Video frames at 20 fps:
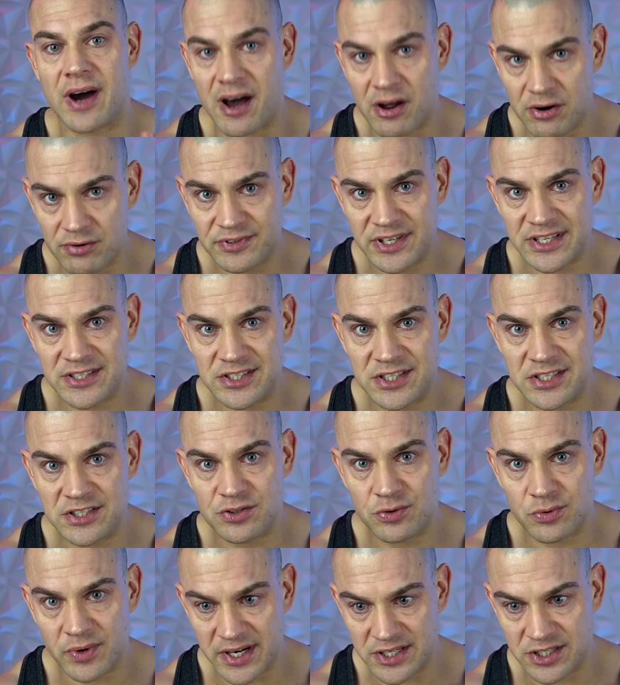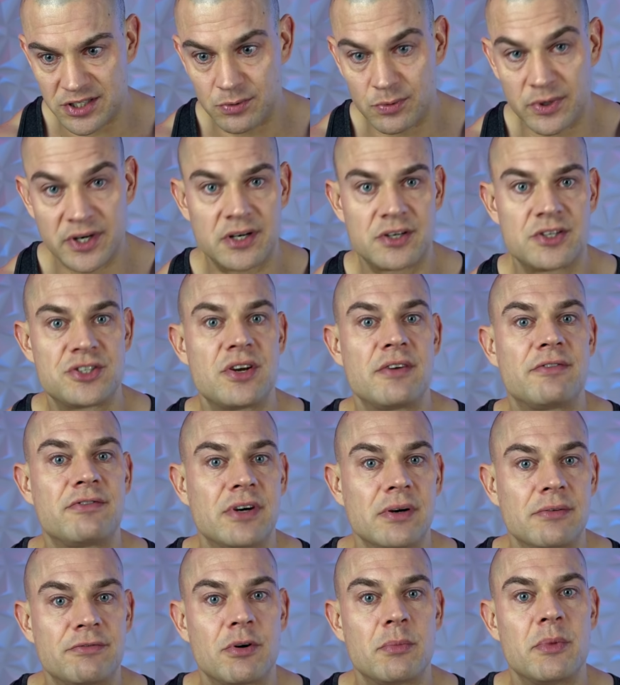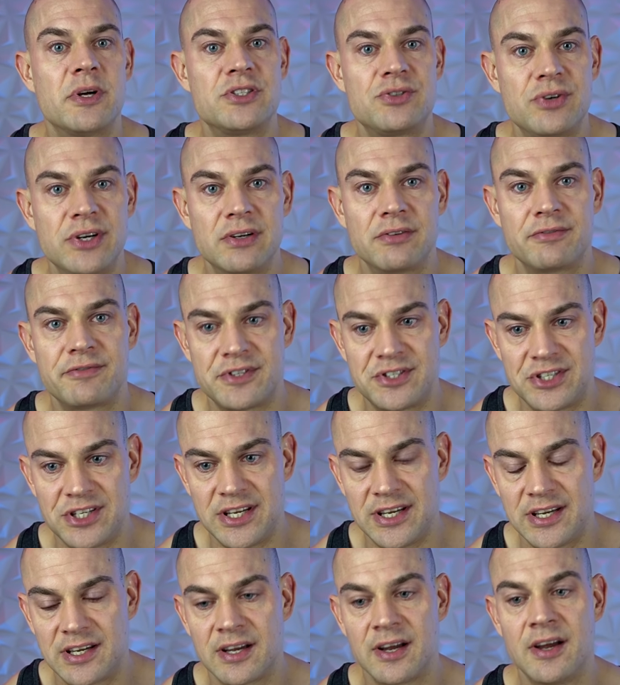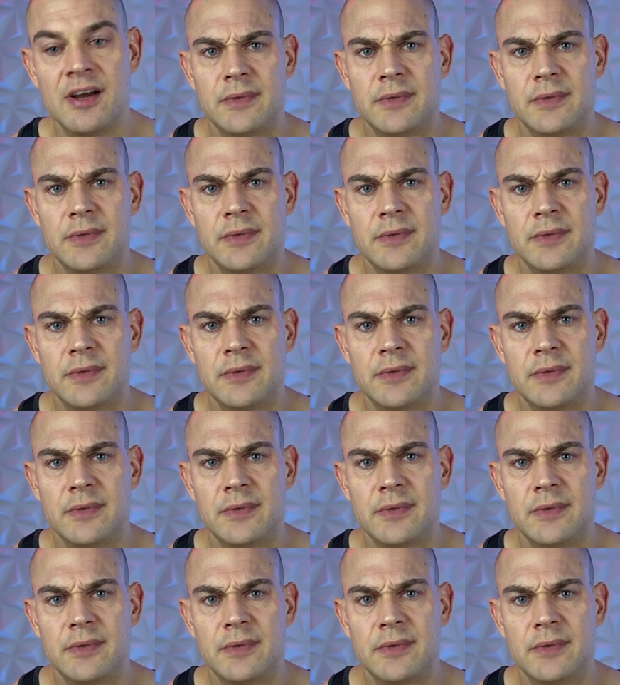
out of that situation where you're suffering from adrenal fatigue